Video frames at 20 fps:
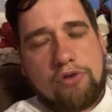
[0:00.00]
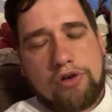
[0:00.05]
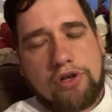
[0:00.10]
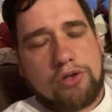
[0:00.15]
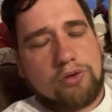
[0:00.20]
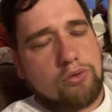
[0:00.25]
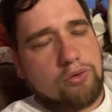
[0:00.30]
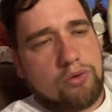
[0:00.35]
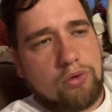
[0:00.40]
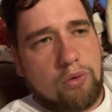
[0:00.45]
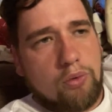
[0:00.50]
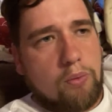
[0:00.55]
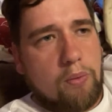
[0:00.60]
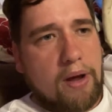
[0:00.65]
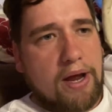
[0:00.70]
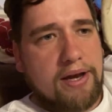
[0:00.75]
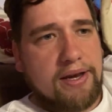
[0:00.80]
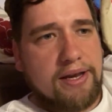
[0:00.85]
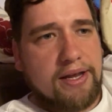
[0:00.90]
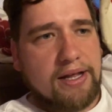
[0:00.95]
You don't know
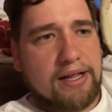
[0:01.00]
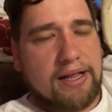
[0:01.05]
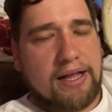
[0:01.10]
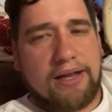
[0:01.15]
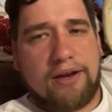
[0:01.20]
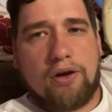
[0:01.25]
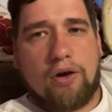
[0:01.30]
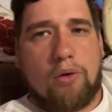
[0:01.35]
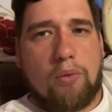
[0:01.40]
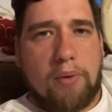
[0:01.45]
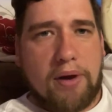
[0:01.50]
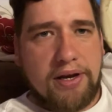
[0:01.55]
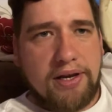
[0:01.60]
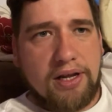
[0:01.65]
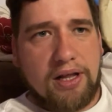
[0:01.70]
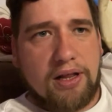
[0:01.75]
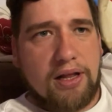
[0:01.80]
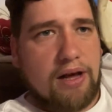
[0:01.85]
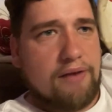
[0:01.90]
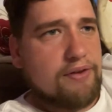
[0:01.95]
when you'll get it or when
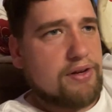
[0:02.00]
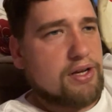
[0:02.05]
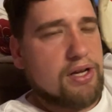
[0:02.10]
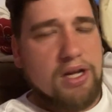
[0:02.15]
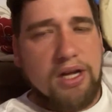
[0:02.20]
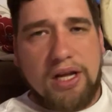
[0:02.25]
you'll have it.